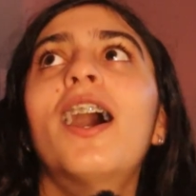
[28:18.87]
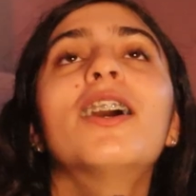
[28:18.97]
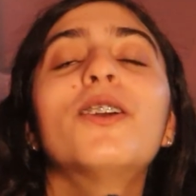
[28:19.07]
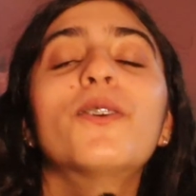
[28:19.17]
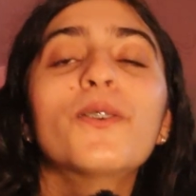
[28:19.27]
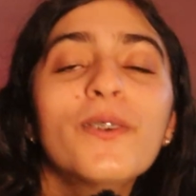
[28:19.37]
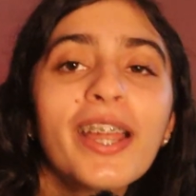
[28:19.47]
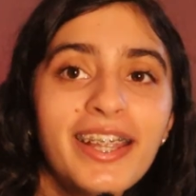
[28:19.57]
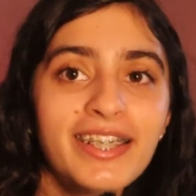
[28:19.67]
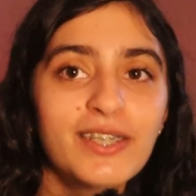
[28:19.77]
a
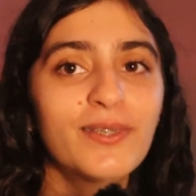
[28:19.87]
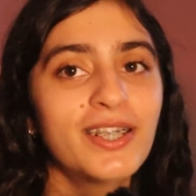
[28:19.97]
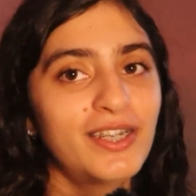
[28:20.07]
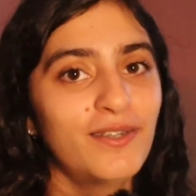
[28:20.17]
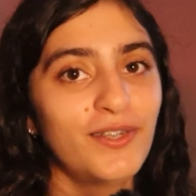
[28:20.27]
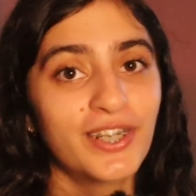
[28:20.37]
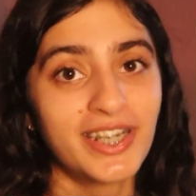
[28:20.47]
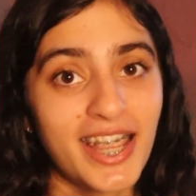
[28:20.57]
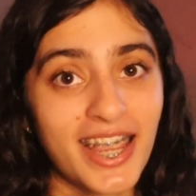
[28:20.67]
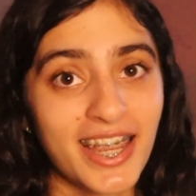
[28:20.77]
great rest of your
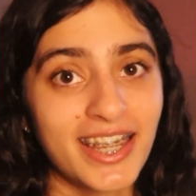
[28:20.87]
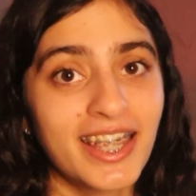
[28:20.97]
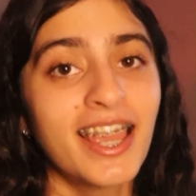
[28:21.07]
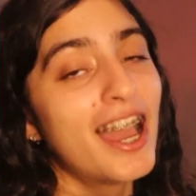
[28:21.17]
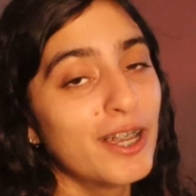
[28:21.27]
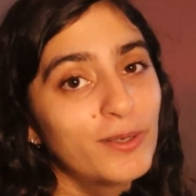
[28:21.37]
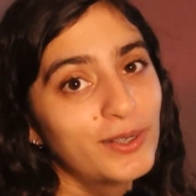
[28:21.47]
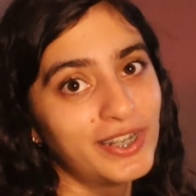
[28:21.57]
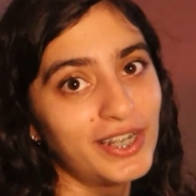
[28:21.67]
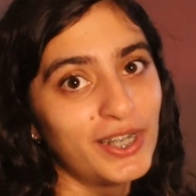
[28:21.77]
day. I
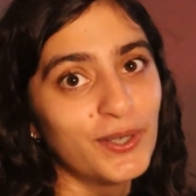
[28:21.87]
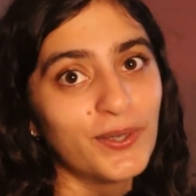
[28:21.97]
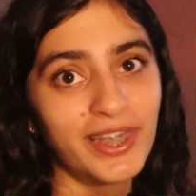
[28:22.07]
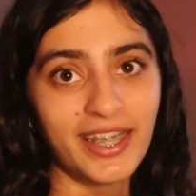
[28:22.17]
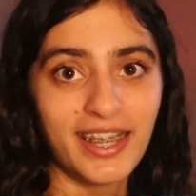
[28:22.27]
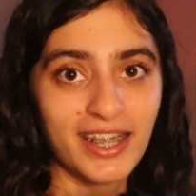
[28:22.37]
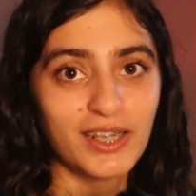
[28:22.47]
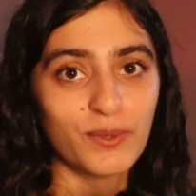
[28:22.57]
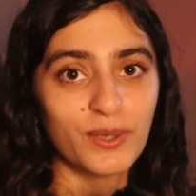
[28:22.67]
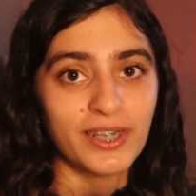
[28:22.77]
will see you in the
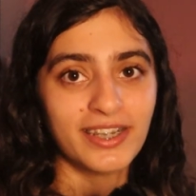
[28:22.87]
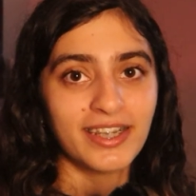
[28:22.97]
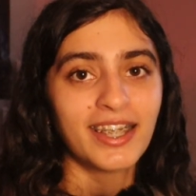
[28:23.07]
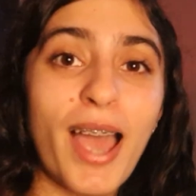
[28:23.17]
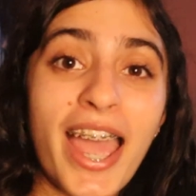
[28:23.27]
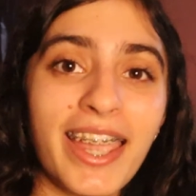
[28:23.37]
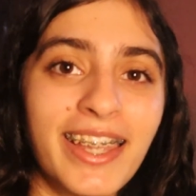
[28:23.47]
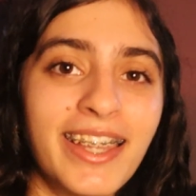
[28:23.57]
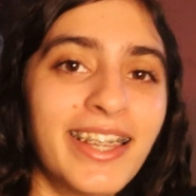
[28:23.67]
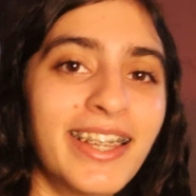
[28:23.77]
next one. Bye!